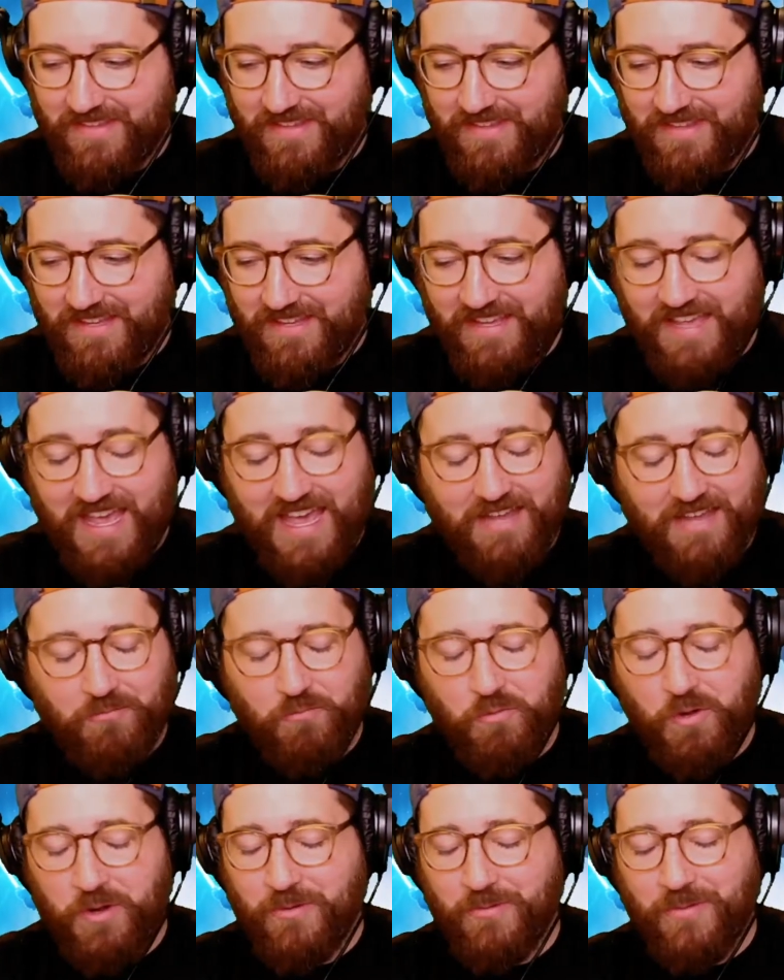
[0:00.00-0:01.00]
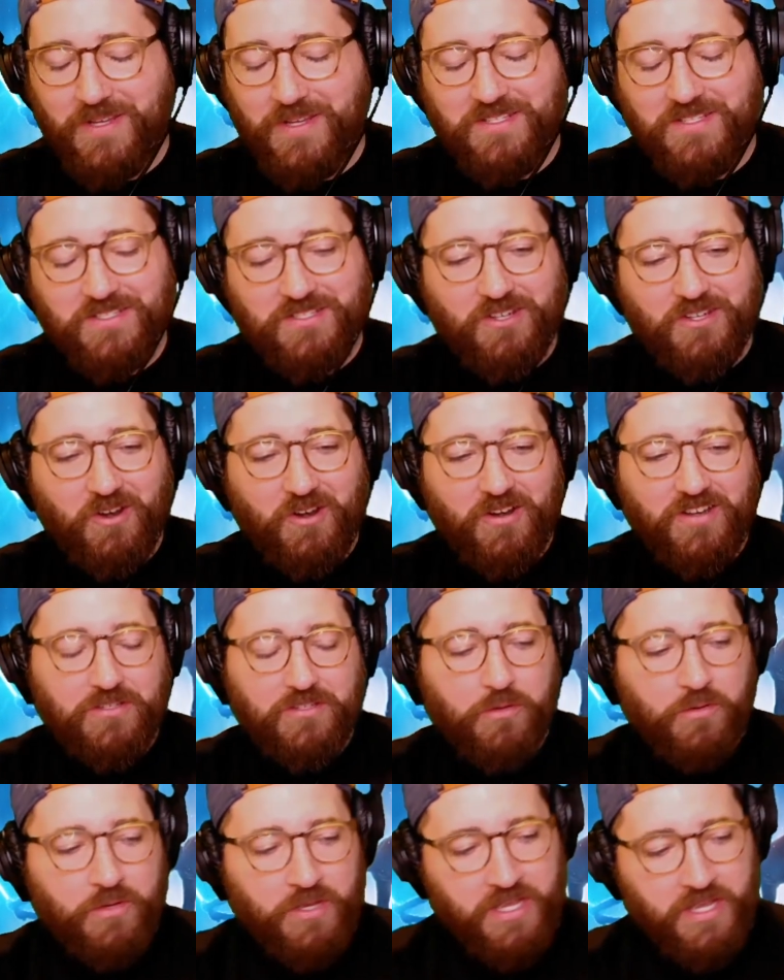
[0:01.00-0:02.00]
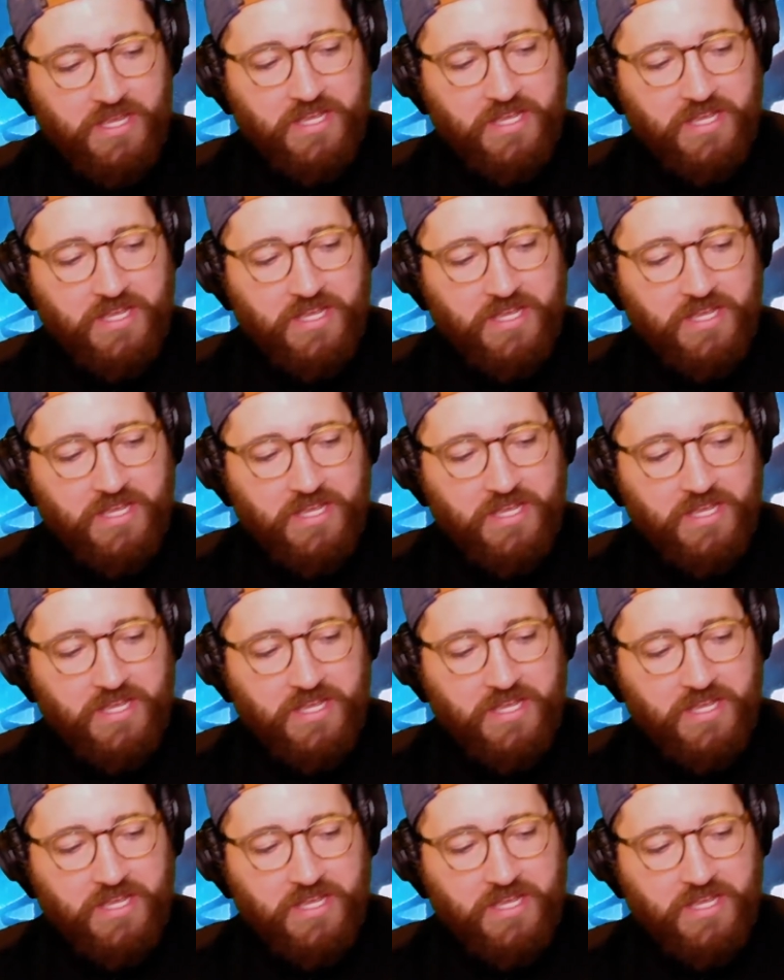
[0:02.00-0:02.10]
Again, where do I start? So